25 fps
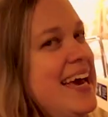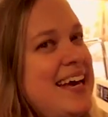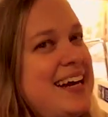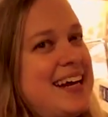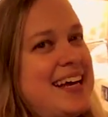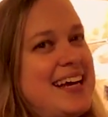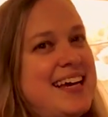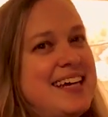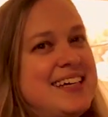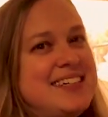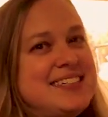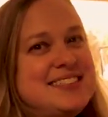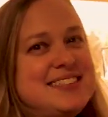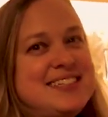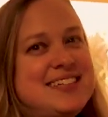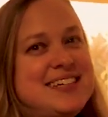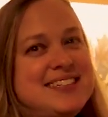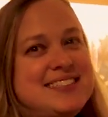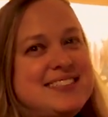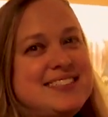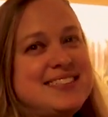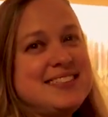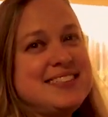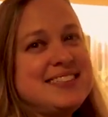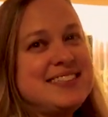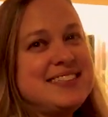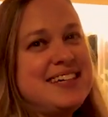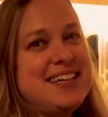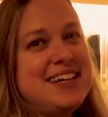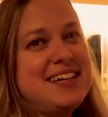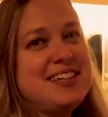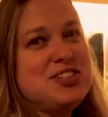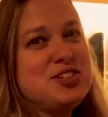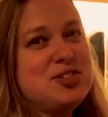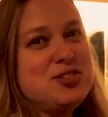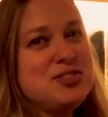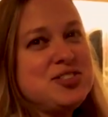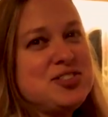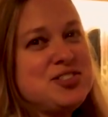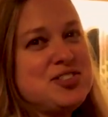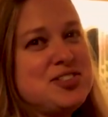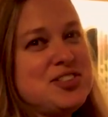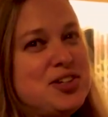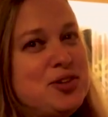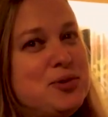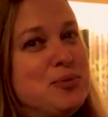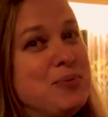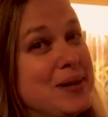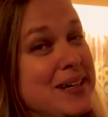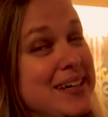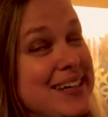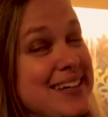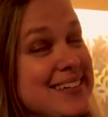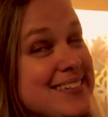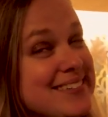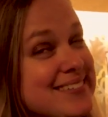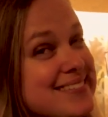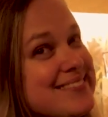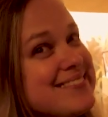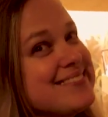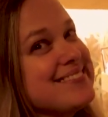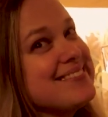And I hate to, to say I told you so, but...